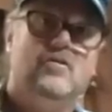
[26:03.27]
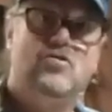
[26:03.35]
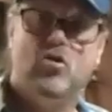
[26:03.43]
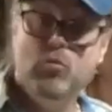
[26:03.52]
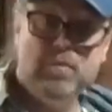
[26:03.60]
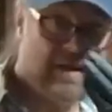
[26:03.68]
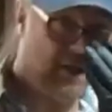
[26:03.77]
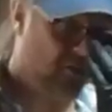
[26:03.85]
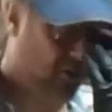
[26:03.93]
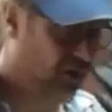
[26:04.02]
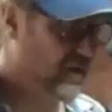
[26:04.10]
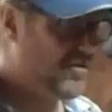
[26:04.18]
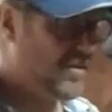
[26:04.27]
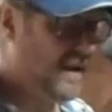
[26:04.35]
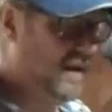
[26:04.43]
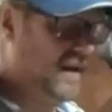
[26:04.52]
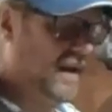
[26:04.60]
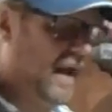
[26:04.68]
2 psi to
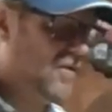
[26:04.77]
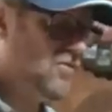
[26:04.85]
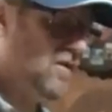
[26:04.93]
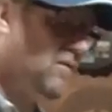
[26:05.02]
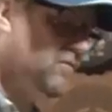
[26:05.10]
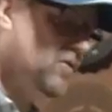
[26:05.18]
let any gases out